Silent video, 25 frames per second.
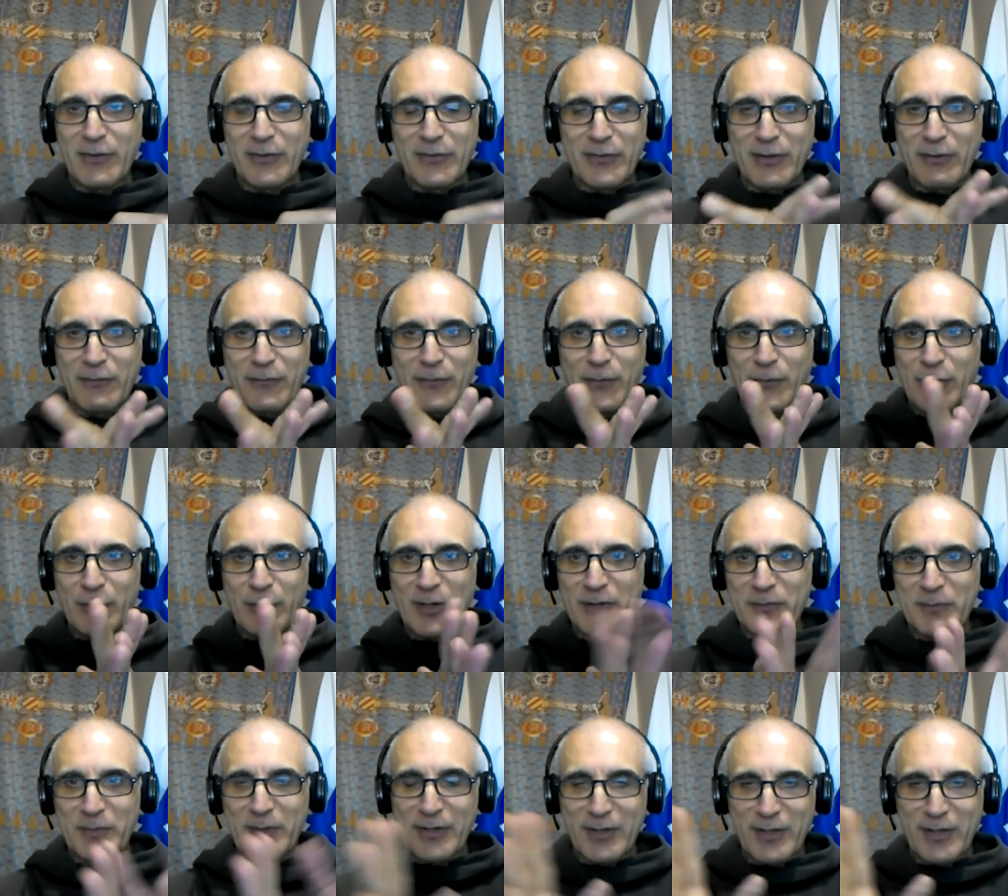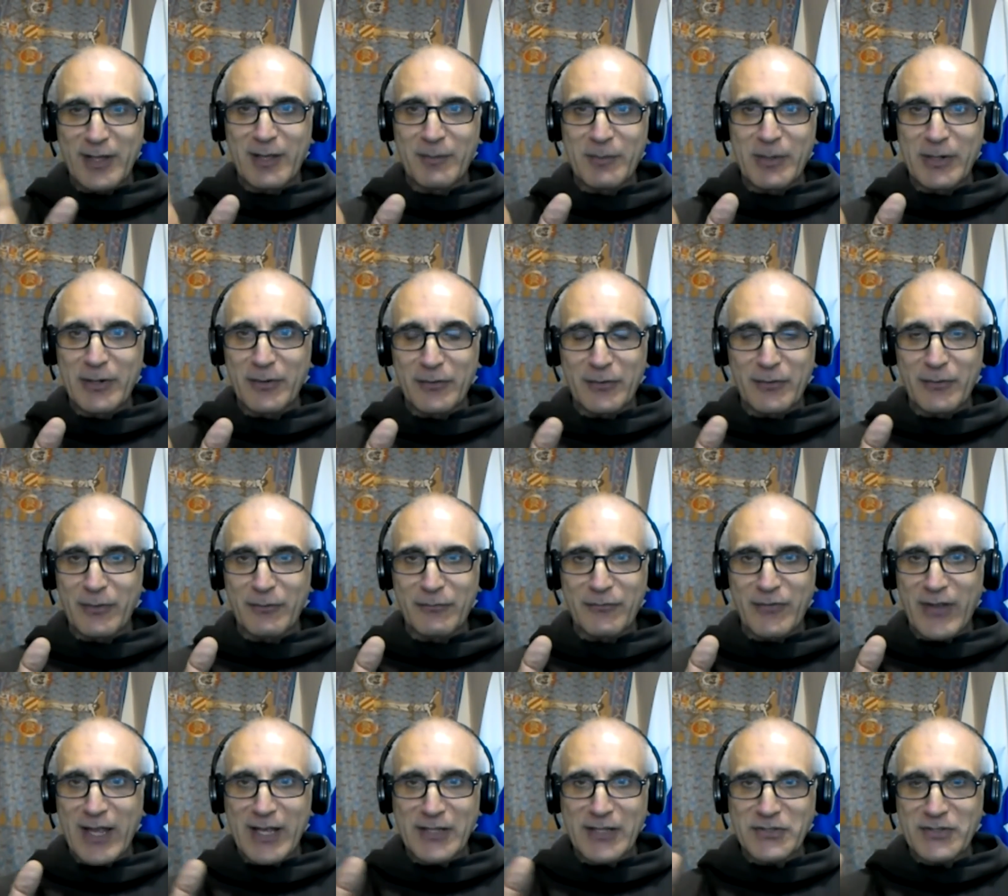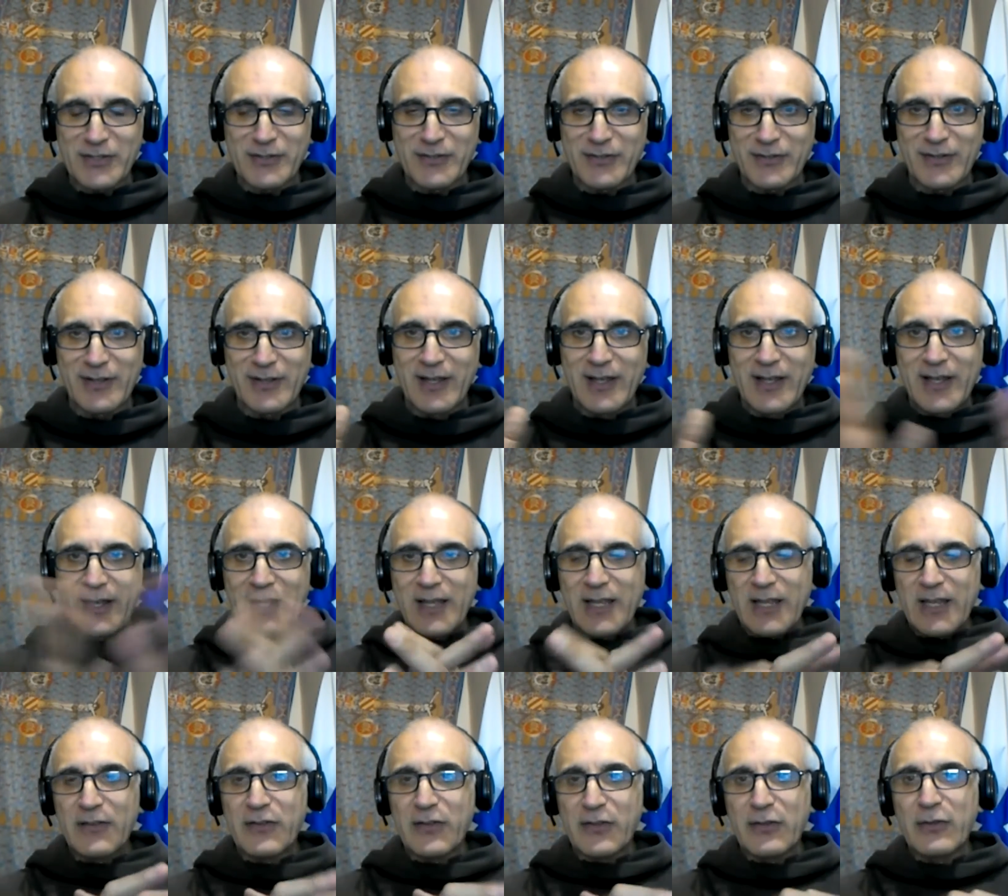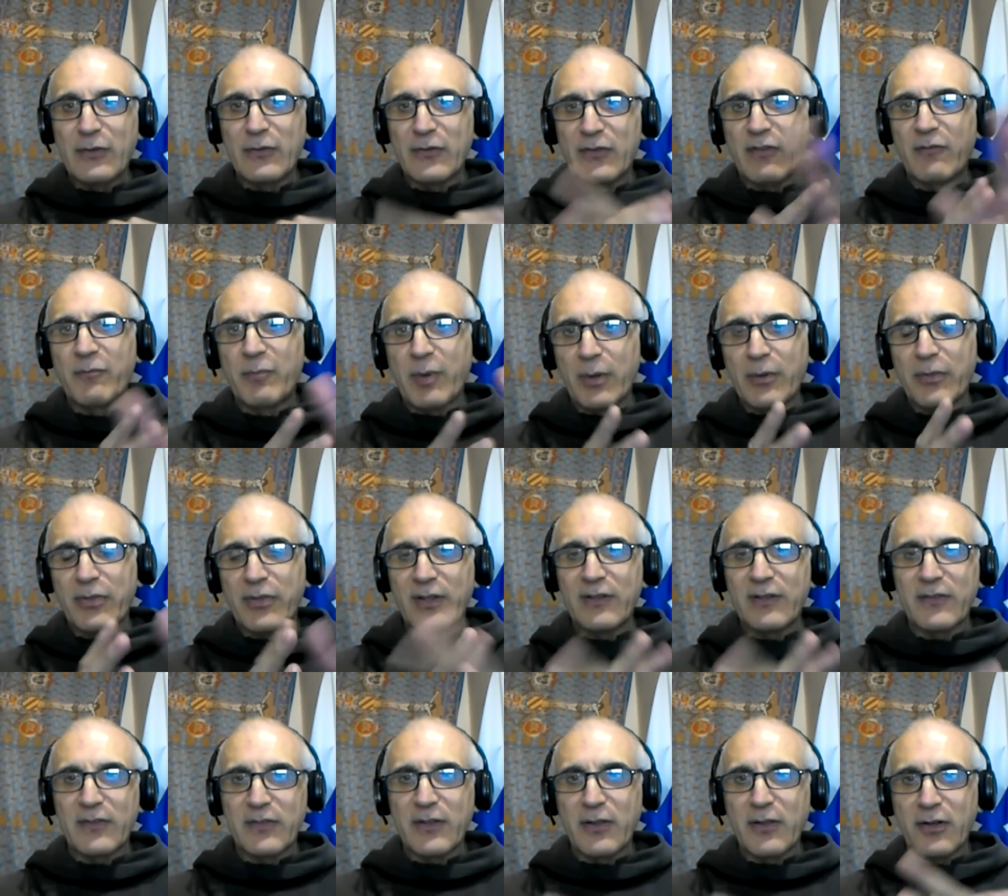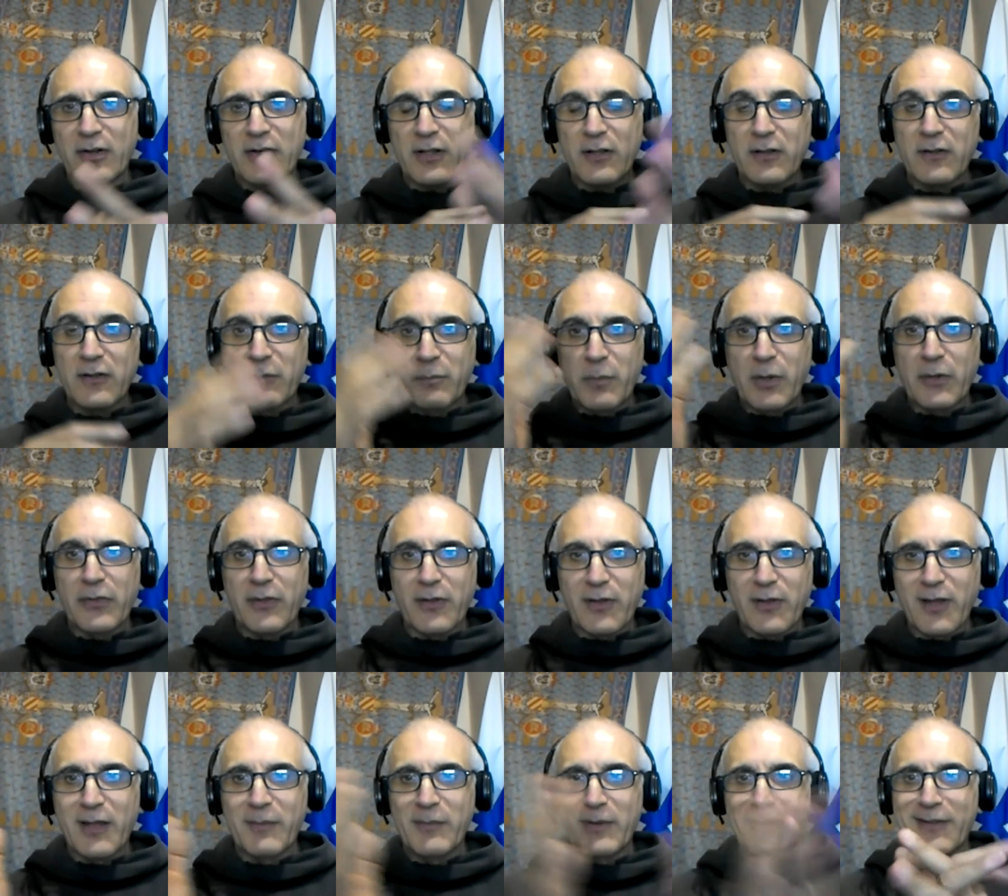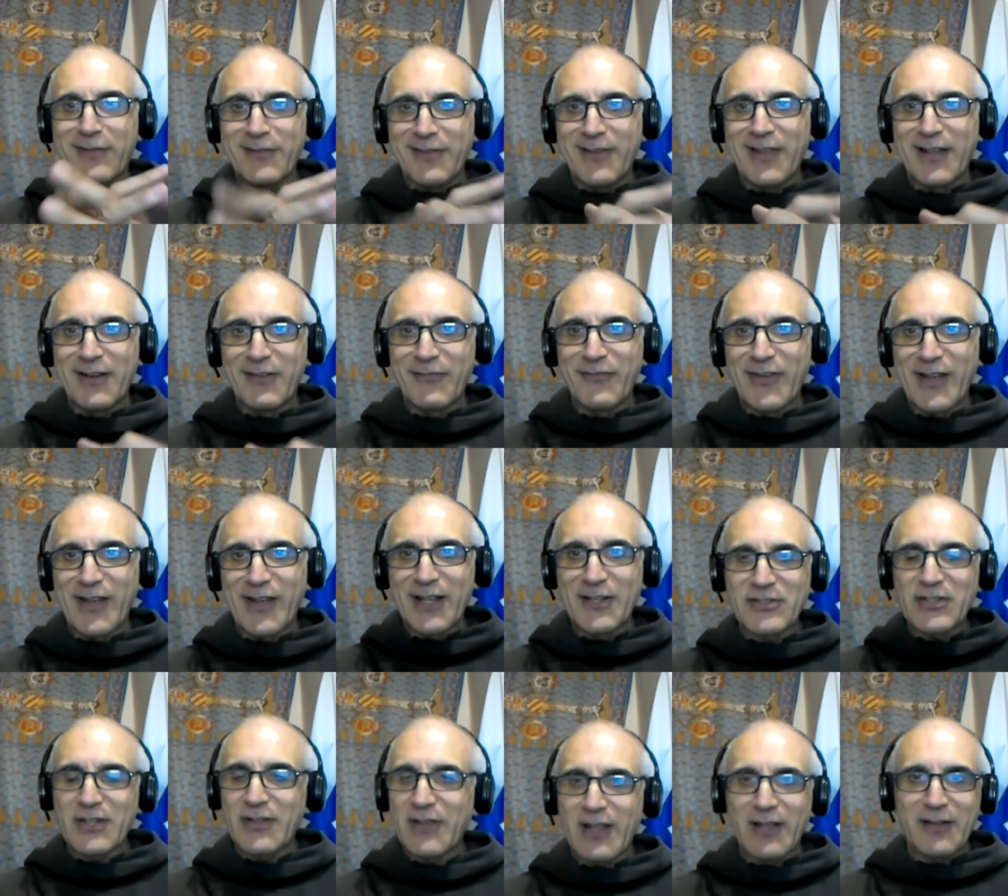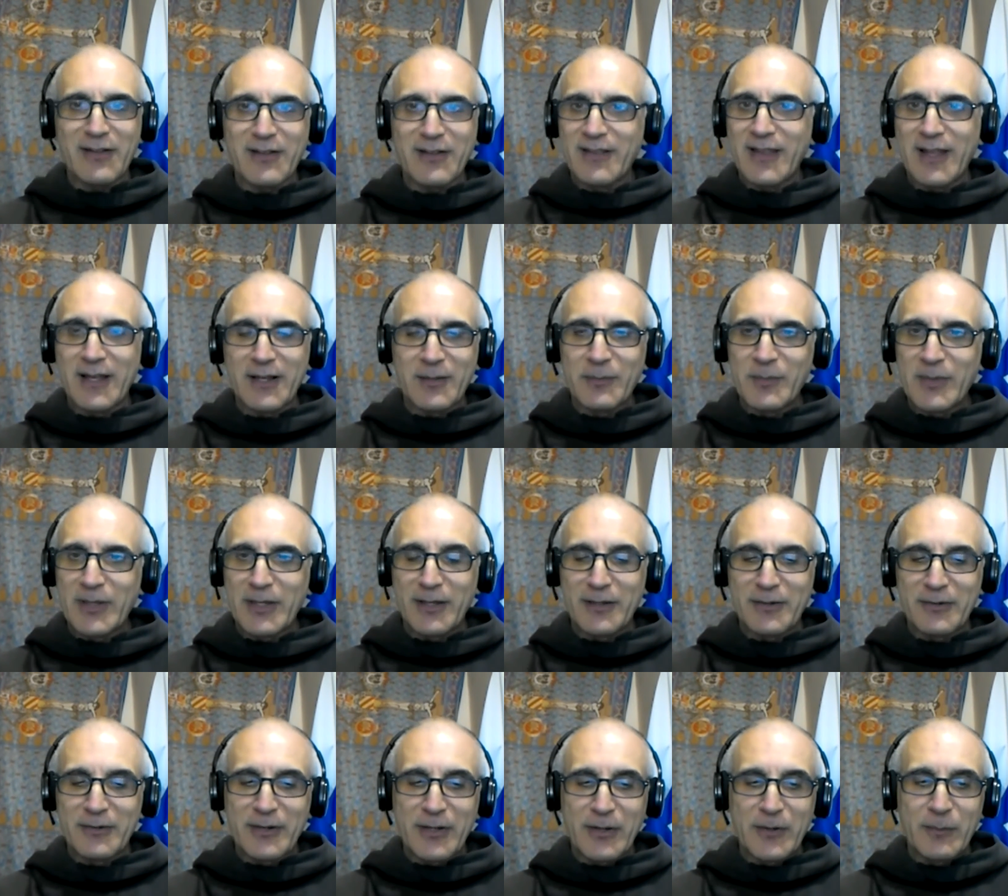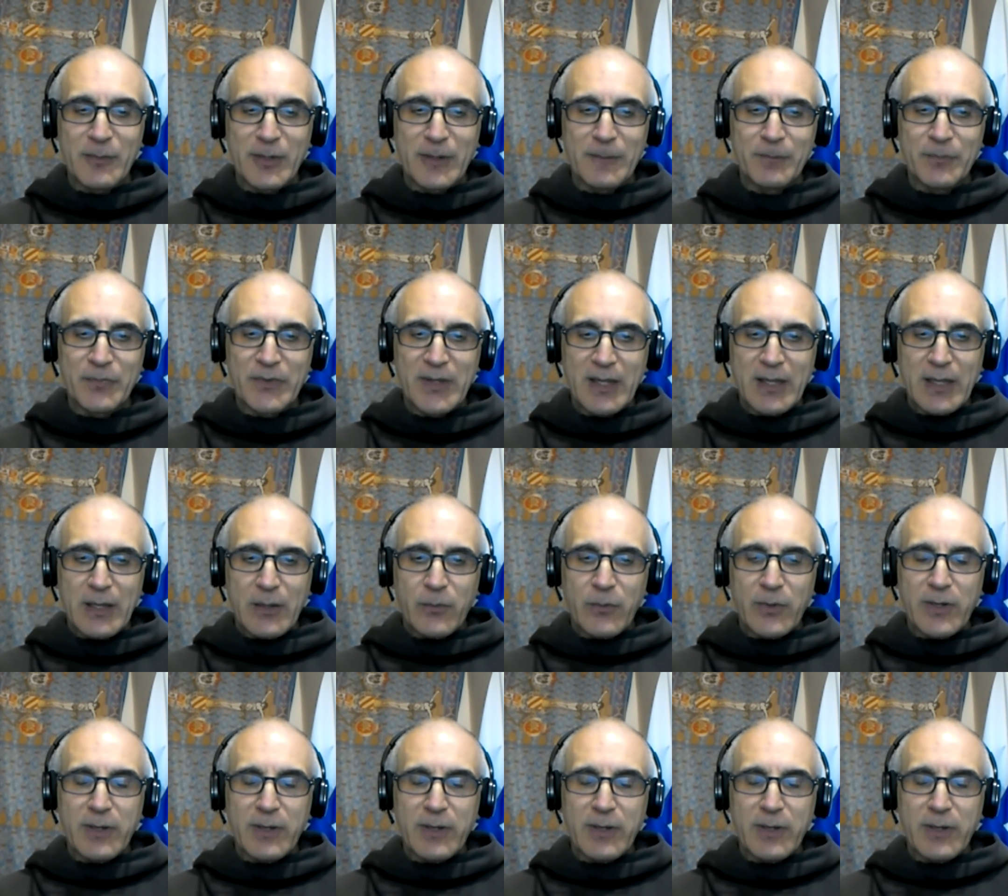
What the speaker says: and therefore you must be a communist or a fascist. He's accused of both things in the article. He's both a communist and a fascist. How can that be? I don't know. But what